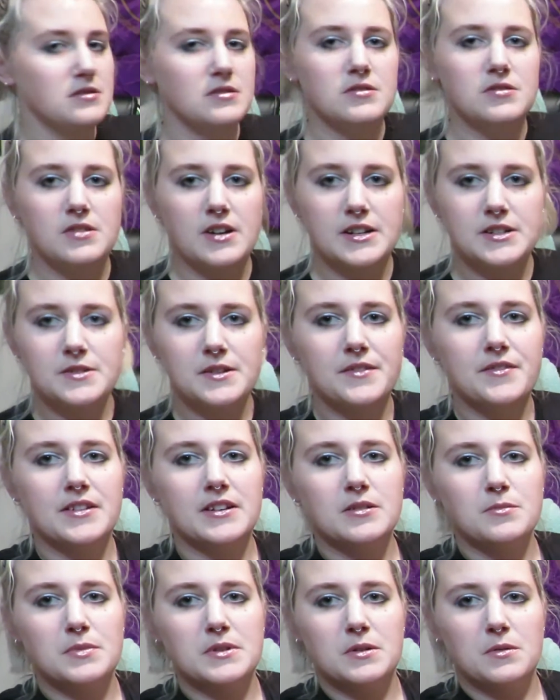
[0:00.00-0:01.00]
Or I do have a
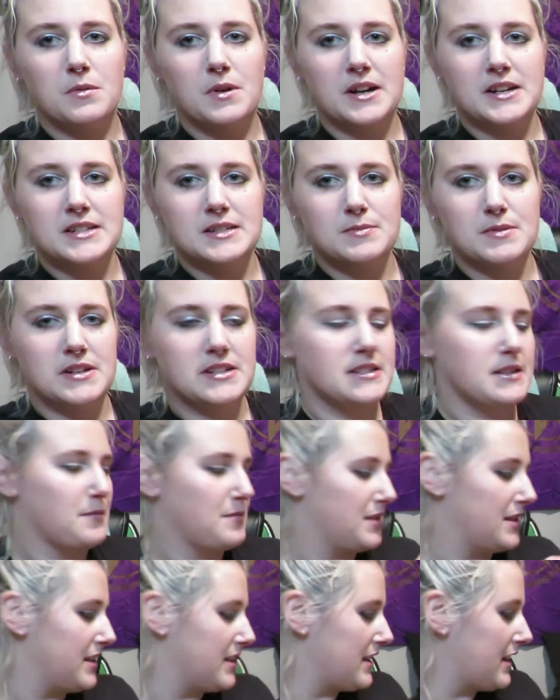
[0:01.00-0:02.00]
little bit of white space
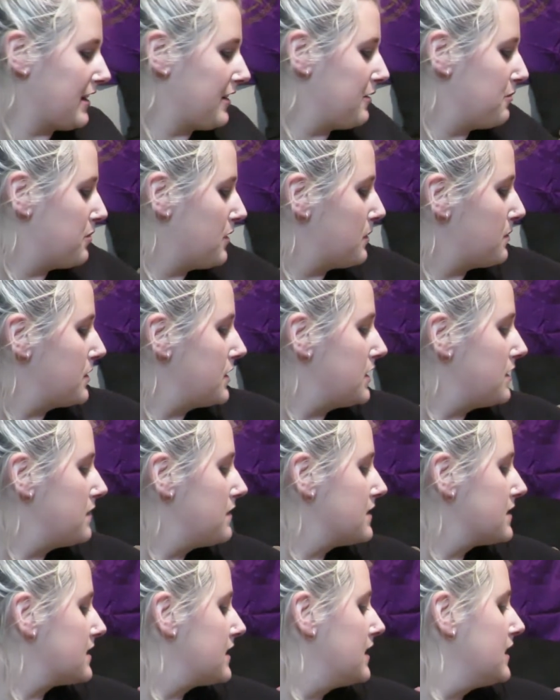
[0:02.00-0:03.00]
up there that I could probably
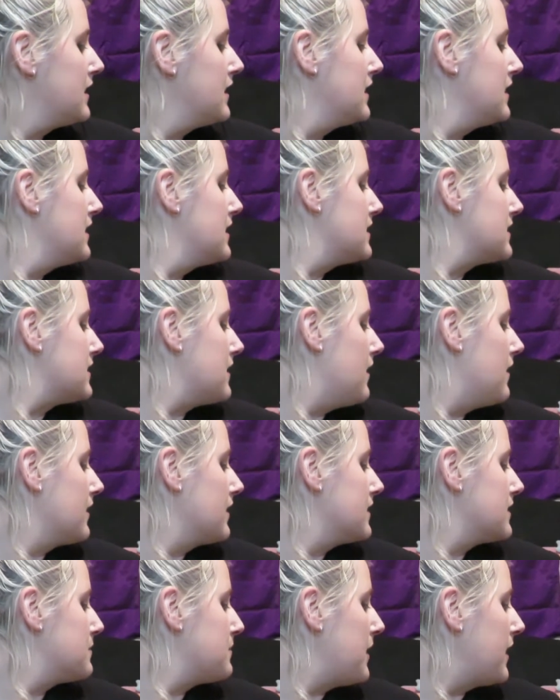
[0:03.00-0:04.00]
use. As
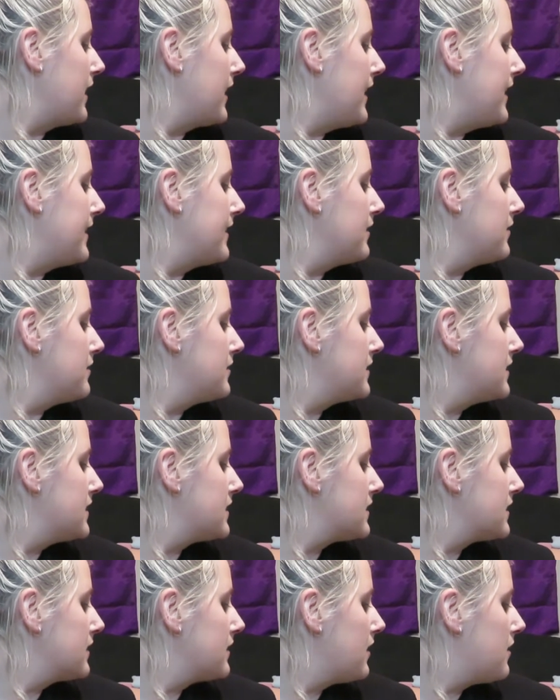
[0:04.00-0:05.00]
long as my landlord
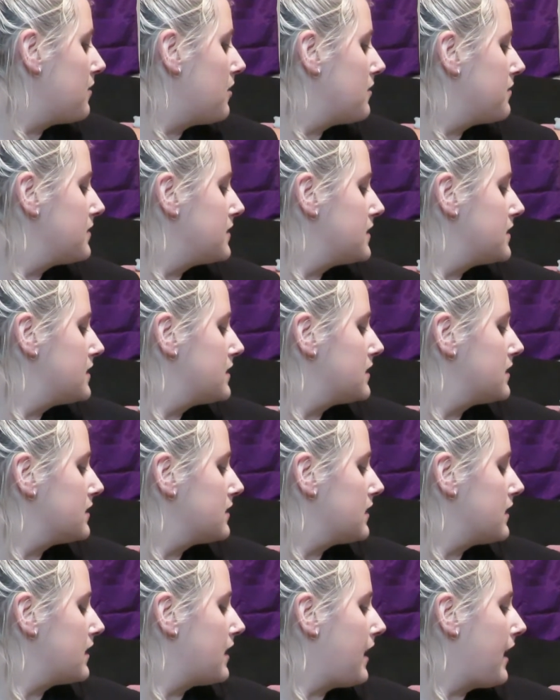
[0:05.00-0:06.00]
doesn't go off his
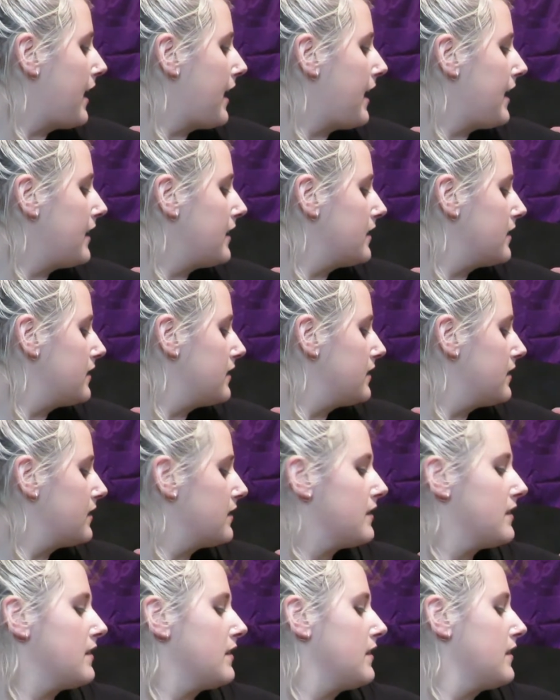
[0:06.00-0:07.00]
hat
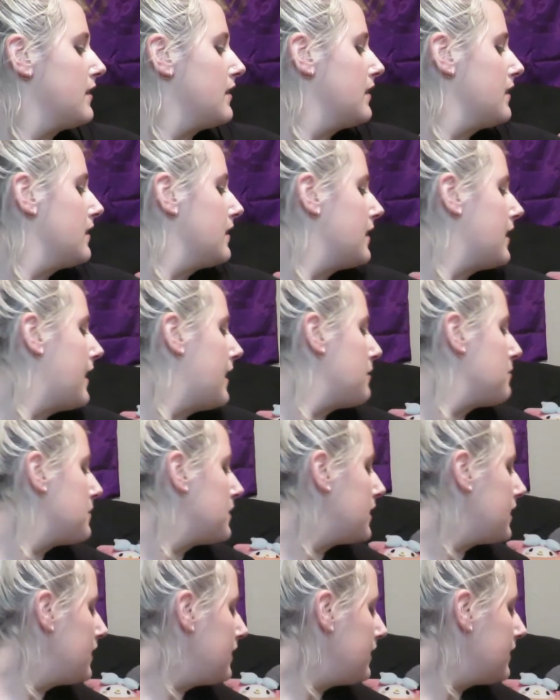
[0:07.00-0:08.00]
at
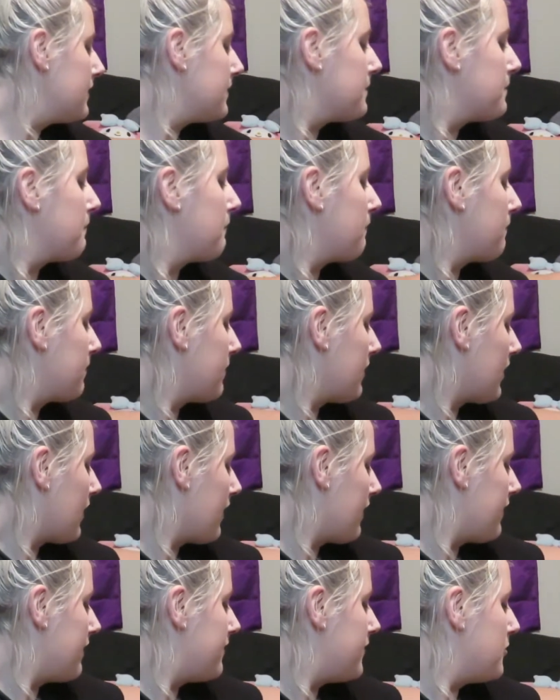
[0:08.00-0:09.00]
me
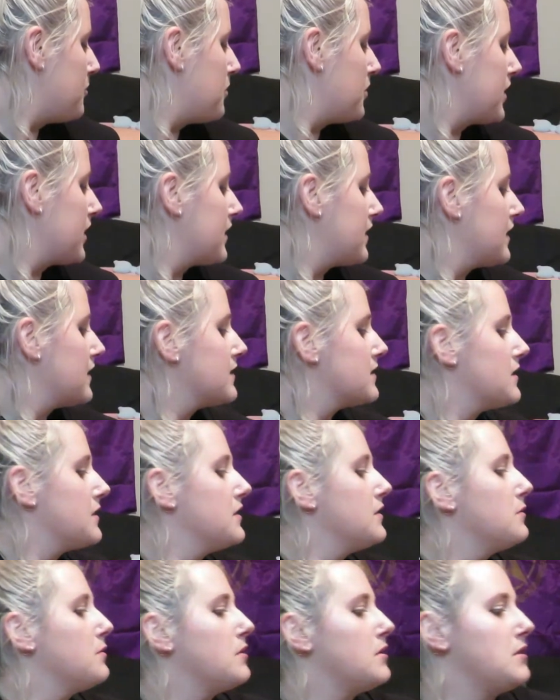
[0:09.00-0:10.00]
for putting things
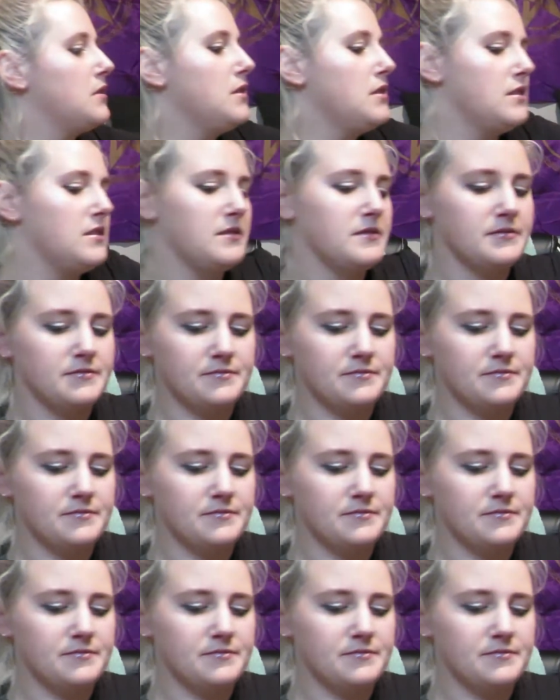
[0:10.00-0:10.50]
on the wall.